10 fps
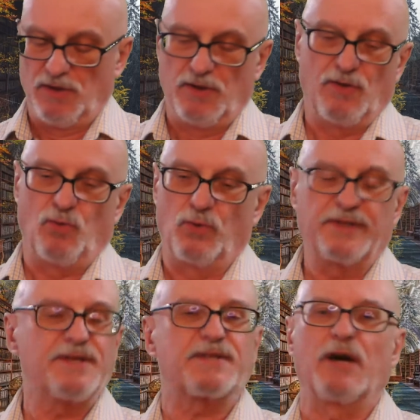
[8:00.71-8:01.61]
what
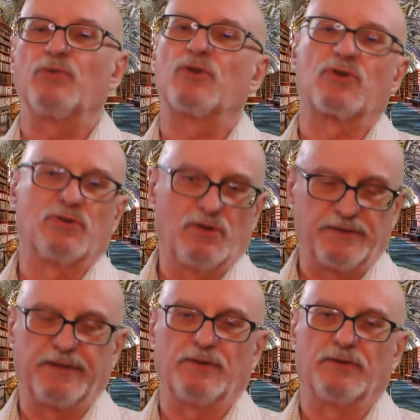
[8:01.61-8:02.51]
is our role
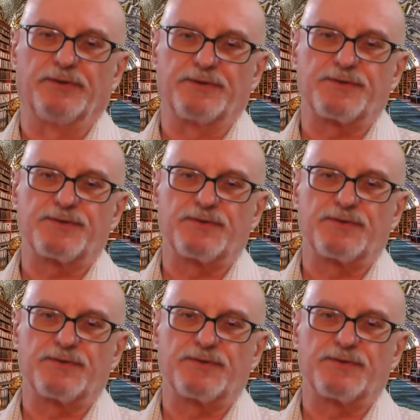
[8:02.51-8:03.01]
in all this,